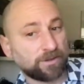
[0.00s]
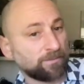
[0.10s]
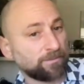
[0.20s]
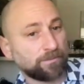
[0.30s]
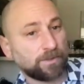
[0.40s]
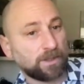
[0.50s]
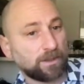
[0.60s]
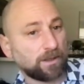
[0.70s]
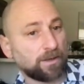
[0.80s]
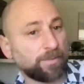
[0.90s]
I mean, you have
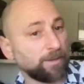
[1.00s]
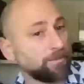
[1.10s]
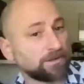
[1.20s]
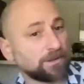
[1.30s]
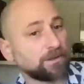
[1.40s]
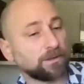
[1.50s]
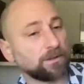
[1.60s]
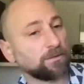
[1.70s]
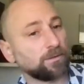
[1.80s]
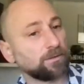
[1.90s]
some
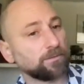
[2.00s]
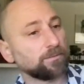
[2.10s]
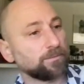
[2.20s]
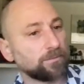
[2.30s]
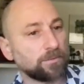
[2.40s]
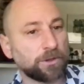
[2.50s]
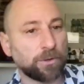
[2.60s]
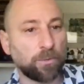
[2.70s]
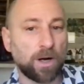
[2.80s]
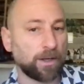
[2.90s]
babies that are,
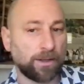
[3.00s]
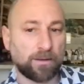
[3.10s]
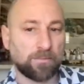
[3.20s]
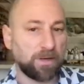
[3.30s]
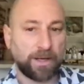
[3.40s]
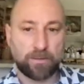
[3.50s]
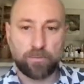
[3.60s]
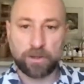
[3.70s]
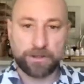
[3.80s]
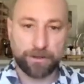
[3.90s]

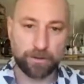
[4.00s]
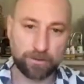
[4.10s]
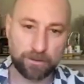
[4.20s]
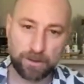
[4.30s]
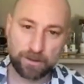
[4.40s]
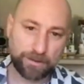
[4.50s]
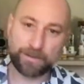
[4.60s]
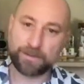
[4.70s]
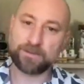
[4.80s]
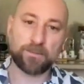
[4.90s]
walking by 1
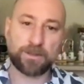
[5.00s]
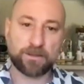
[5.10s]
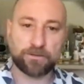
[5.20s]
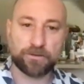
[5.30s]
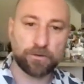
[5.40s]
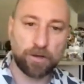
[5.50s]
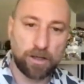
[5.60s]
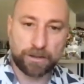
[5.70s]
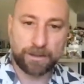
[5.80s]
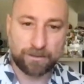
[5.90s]
year, and some
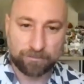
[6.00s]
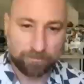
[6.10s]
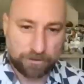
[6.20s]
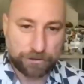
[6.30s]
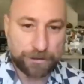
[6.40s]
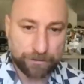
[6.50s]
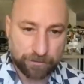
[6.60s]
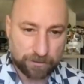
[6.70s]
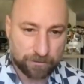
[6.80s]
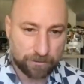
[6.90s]
that are still crawling at
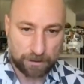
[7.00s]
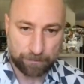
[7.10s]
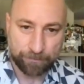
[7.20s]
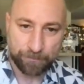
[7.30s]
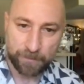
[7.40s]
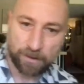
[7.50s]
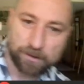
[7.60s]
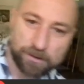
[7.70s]
2 years.